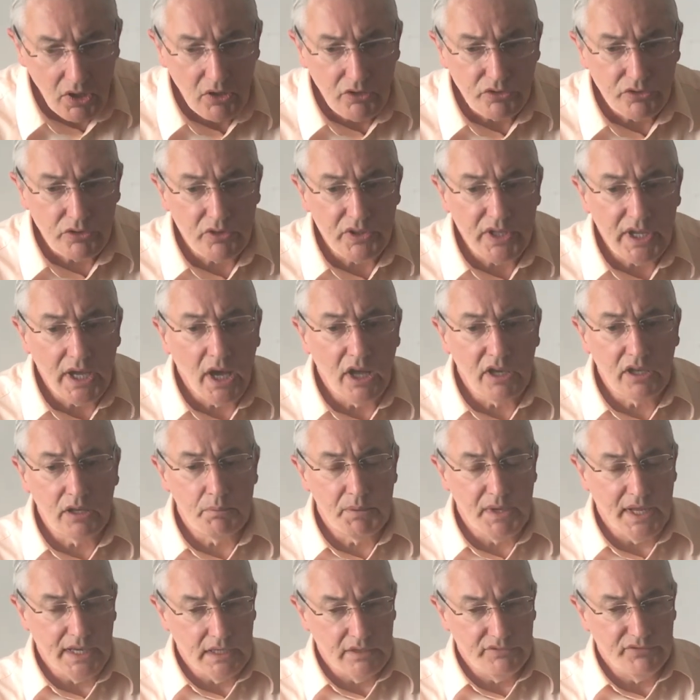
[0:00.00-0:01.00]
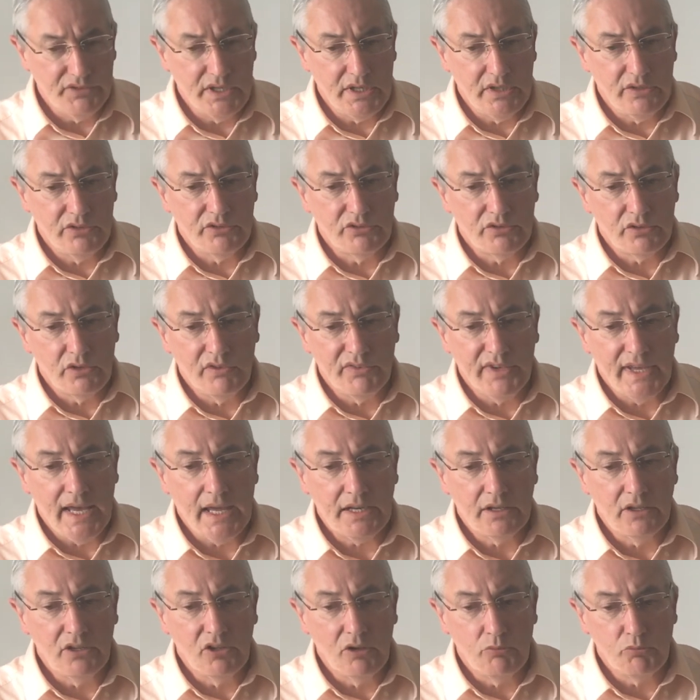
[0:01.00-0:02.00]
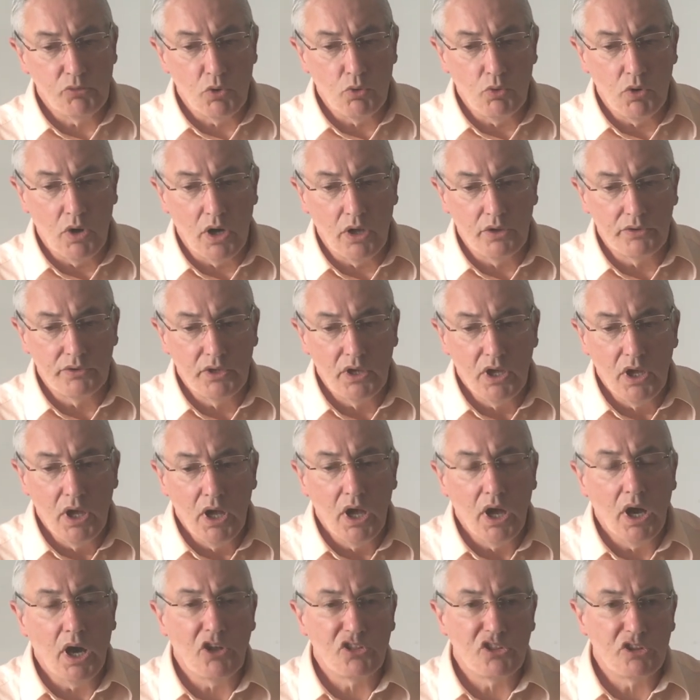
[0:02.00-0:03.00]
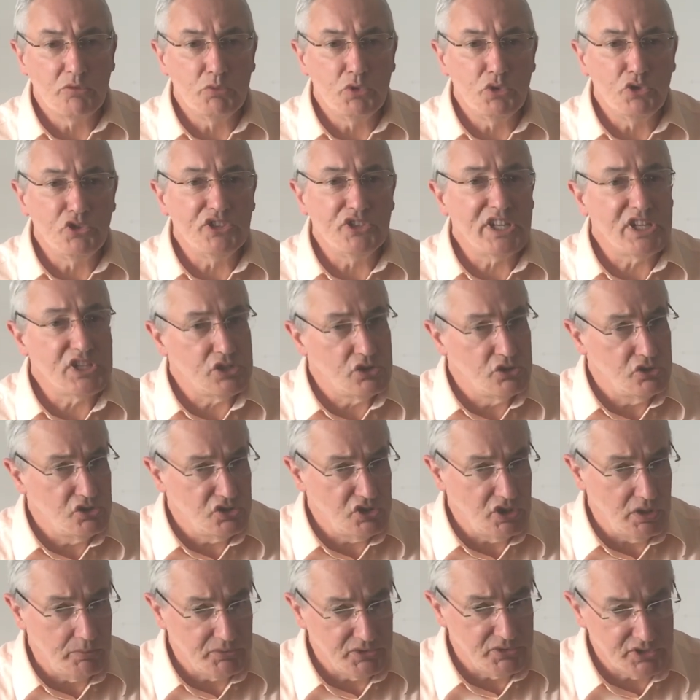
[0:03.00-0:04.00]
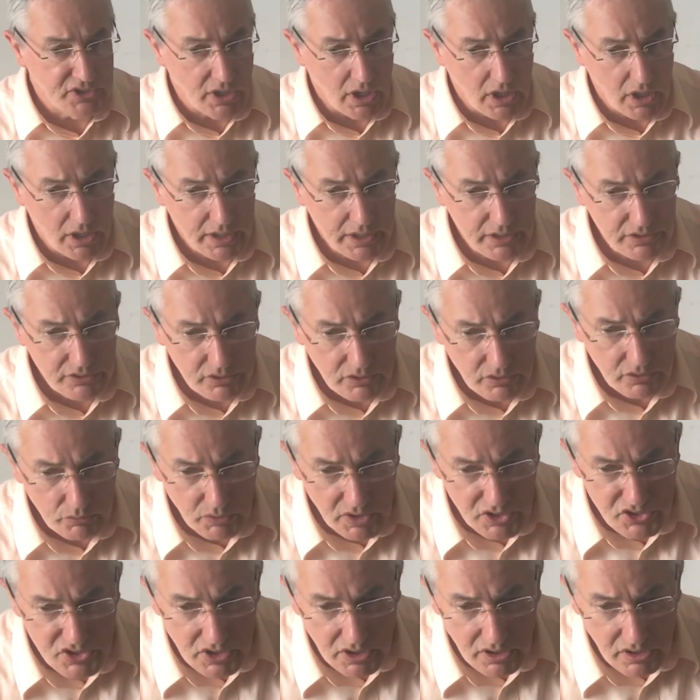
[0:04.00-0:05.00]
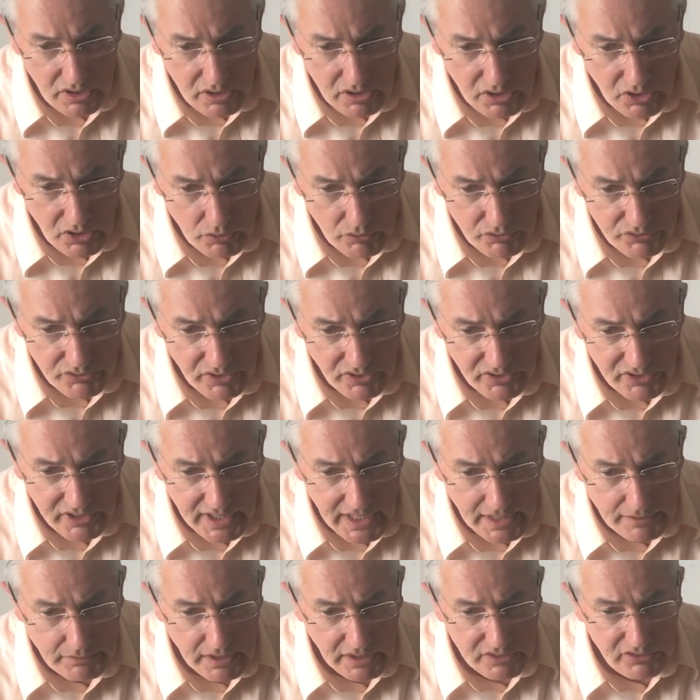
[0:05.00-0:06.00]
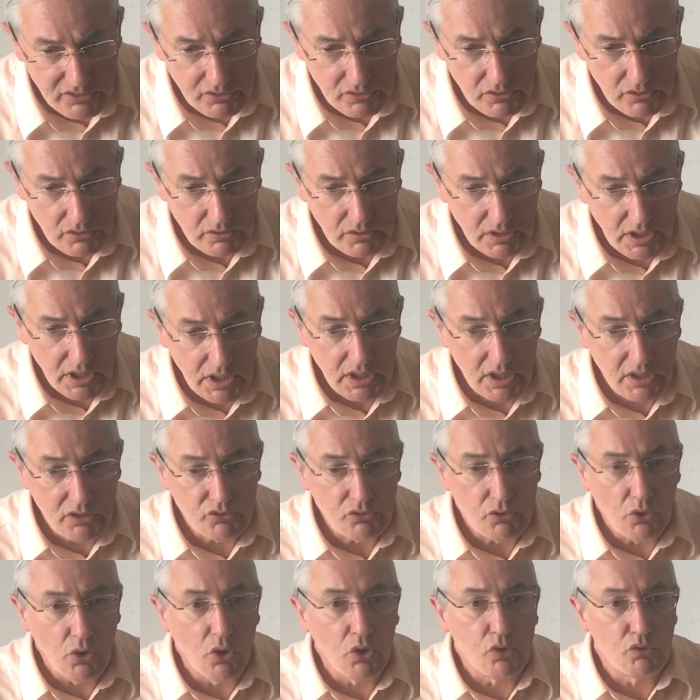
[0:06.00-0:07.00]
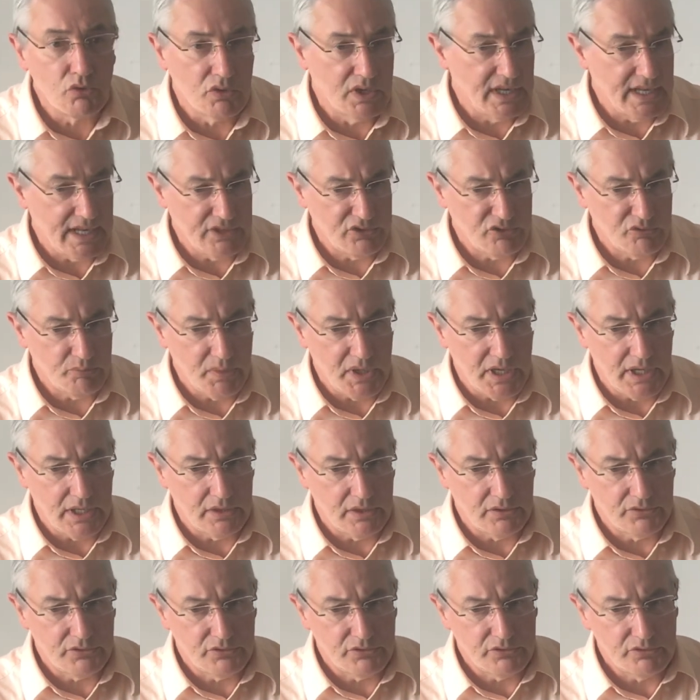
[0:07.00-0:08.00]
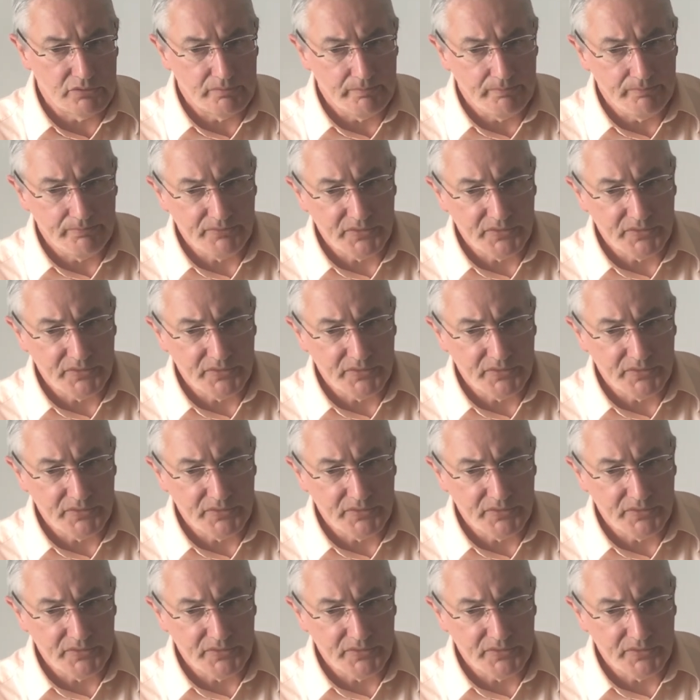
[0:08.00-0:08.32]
So the other benefits of Hanon number 1 are the musicianship side, which includes the theoretical and oral aspects,